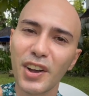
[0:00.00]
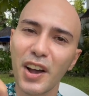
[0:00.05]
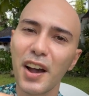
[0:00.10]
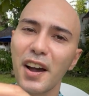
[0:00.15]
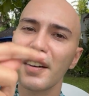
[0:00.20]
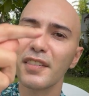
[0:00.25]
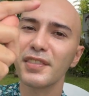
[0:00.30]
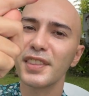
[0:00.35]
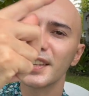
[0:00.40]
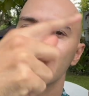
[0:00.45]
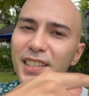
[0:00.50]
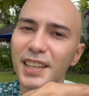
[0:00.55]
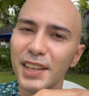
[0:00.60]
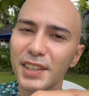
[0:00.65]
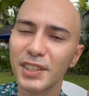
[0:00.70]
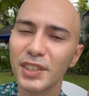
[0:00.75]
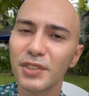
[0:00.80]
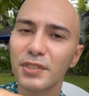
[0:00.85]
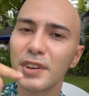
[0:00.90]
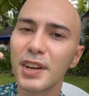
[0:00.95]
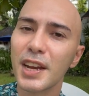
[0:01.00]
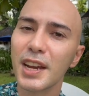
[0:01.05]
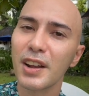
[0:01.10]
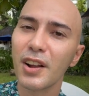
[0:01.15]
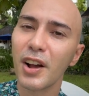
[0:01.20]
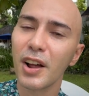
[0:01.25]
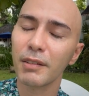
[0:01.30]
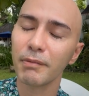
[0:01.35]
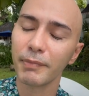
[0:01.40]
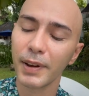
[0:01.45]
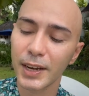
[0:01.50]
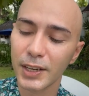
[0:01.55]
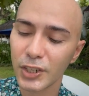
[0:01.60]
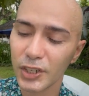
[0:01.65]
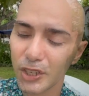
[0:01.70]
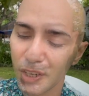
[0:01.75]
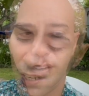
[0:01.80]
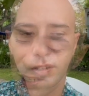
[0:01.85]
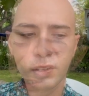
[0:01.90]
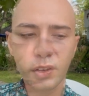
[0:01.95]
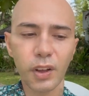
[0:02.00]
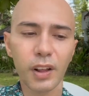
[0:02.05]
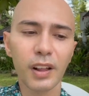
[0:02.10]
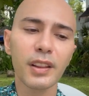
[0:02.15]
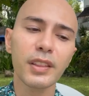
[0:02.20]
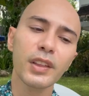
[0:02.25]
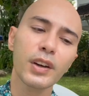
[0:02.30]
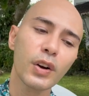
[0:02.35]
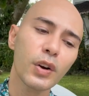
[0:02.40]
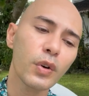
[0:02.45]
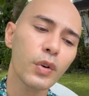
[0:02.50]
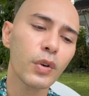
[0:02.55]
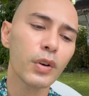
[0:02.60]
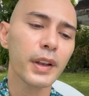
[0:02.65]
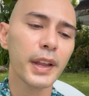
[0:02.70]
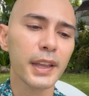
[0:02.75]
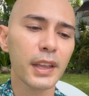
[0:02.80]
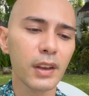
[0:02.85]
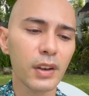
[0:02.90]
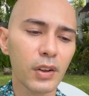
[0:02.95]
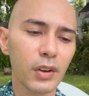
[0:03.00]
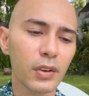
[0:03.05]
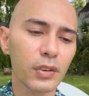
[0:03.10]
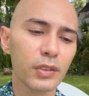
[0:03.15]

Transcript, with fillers: of the sunscreen on my shirt so although like you know